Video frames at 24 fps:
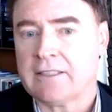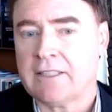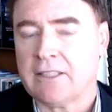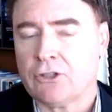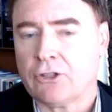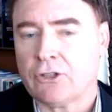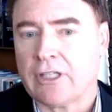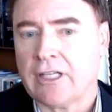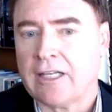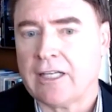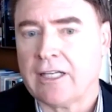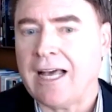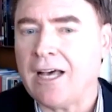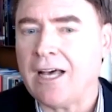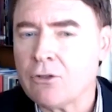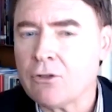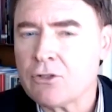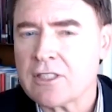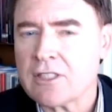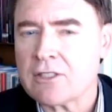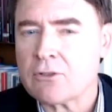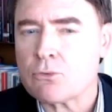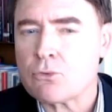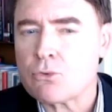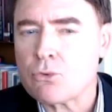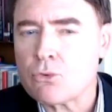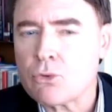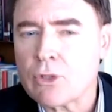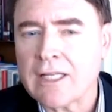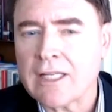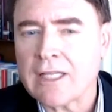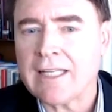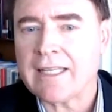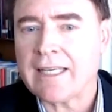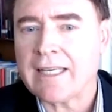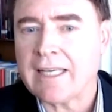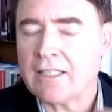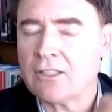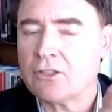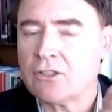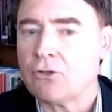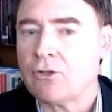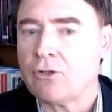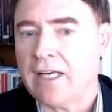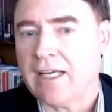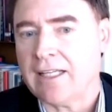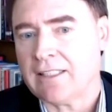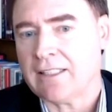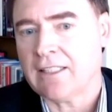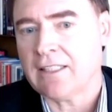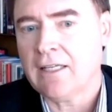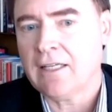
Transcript: that you get. How is it really getting to that?